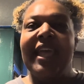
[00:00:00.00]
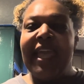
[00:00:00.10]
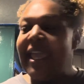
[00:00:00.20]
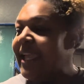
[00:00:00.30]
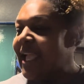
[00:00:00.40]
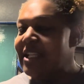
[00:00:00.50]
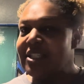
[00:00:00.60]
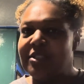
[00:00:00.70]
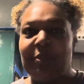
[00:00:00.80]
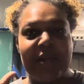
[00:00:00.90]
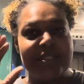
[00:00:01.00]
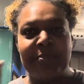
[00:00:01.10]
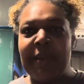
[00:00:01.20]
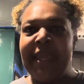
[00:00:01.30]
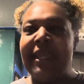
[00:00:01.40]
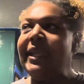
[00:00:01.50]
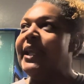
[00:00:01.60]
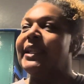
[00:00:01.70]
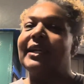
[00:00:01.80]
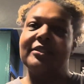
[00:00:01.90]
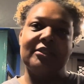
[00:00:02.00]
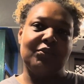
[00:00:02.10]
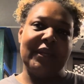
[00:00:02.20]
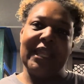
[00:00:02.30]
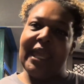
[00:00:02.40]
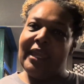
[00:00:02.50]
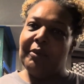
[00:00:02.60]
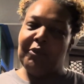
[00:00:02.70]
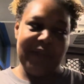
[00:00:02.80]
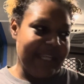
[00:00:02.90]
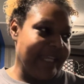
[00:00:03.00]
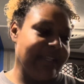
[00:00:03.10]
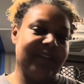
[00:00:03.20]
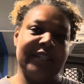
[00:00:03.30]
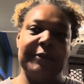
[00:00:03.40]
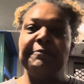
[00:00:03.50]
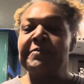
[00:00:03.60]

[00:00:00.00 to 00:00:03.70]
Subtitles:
and I just bought some paint and I just went in on it.